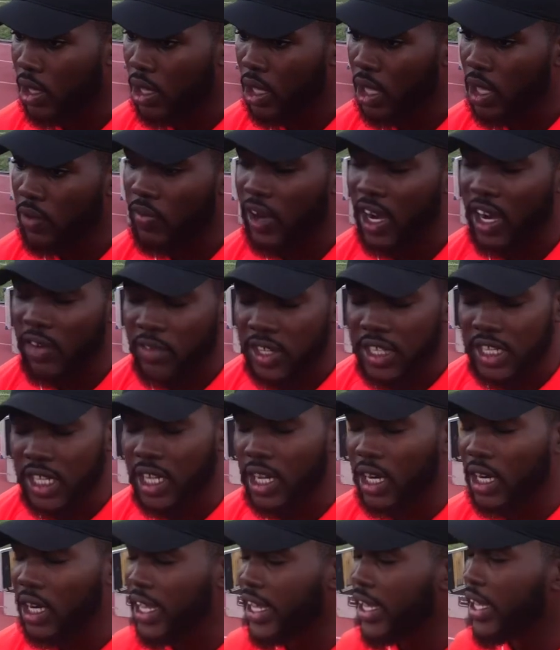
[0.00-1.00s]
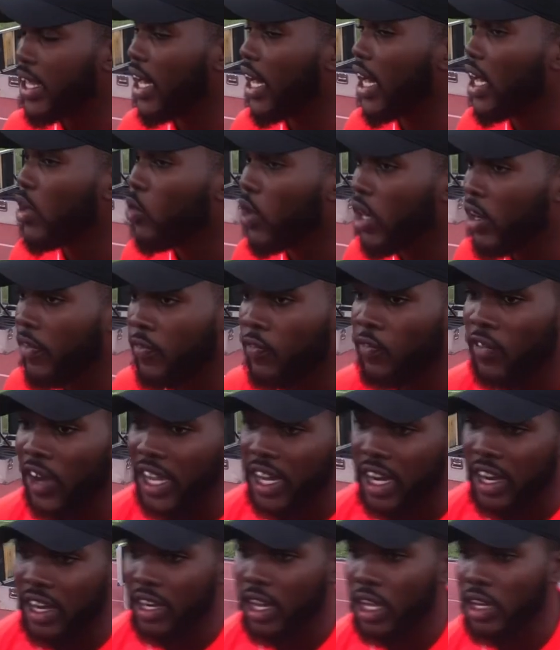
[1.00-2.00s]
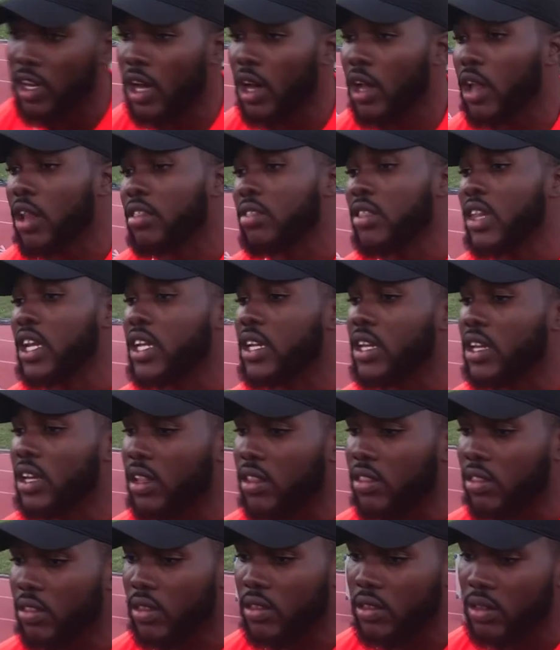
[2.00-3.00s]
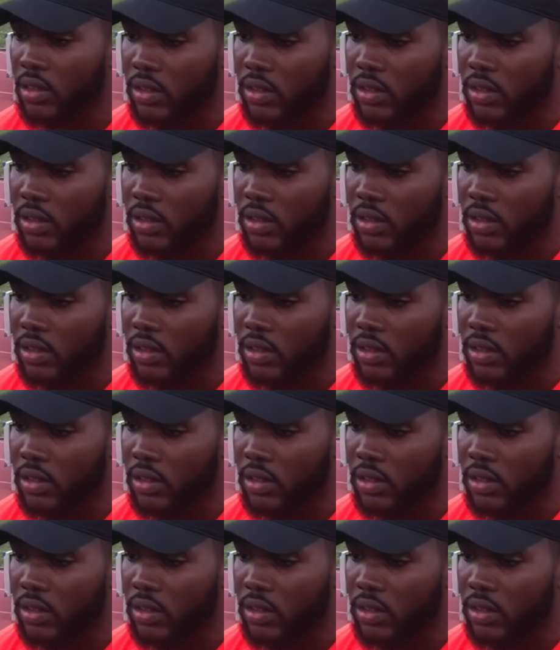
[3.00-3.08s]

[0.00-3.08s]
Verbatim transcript: If everything clicks and we're firing on all cylinders.